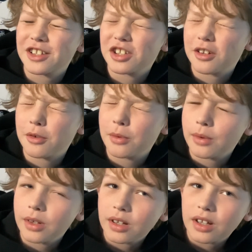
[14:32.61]
So
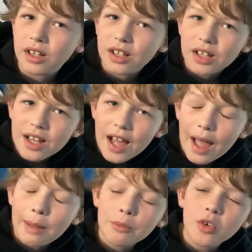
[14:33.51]

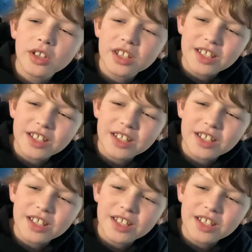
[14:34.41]
I'm going